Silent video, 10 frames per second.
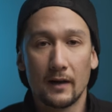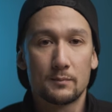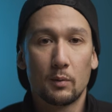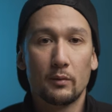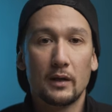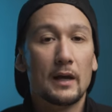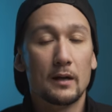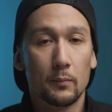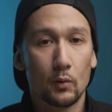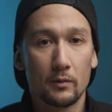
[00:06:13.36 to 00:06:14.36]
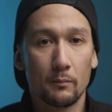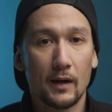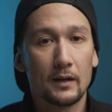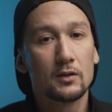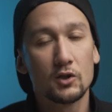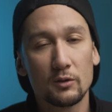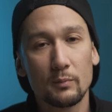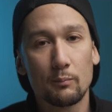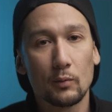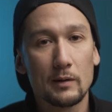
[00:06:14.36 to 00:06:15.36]
that's probably an important part. It should
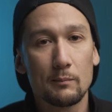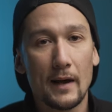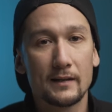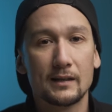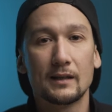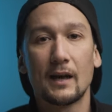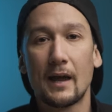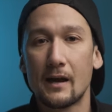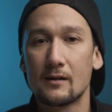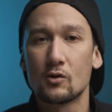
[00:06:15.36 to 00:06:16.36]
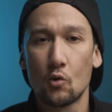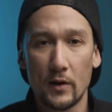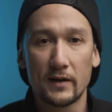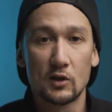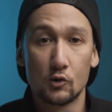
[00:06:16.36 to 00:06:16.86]
be pretty basic and quick